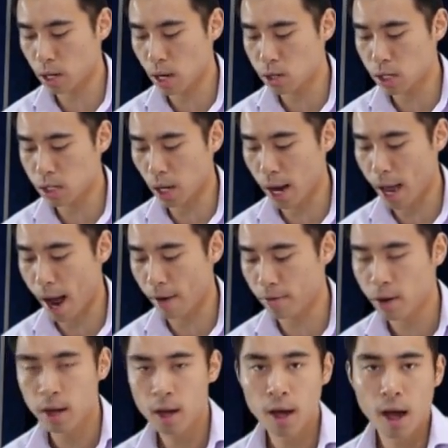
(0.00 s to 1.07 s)
So you notice I
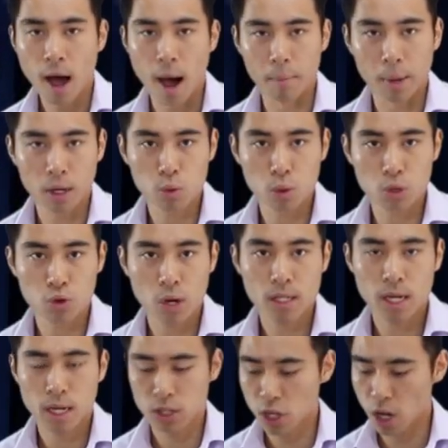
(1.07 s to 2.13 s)
have my
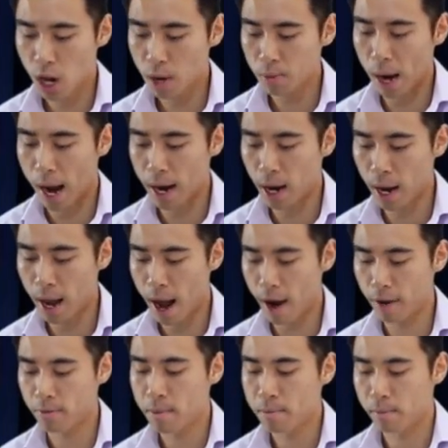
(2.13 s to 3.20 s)
quadratic term and I
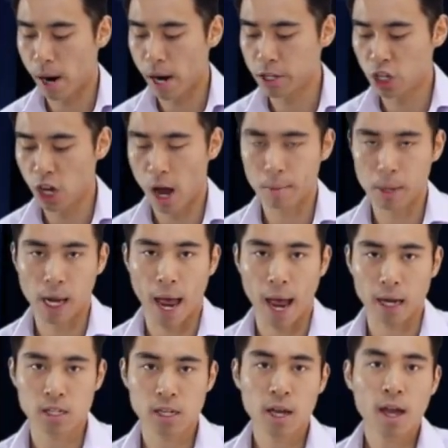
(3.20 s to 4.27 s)
have my term in
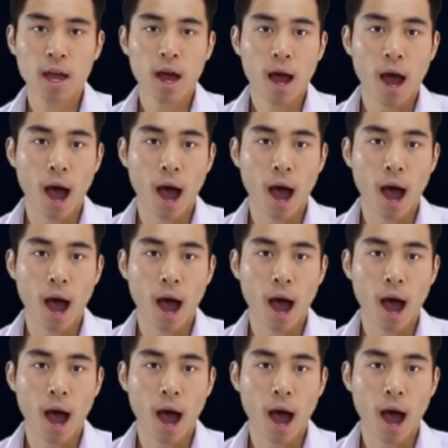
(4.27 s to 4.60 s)
x.